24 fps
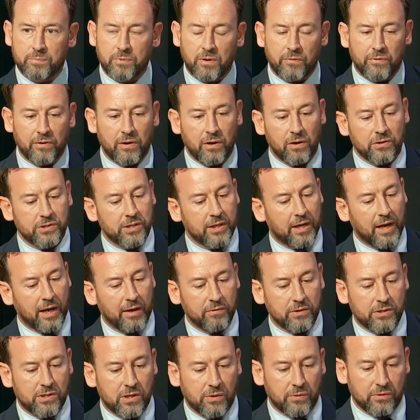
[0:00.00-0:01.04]
profit and loss account
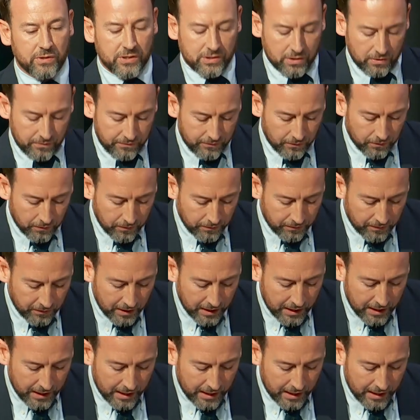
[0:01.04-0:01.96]
and so on and so forth.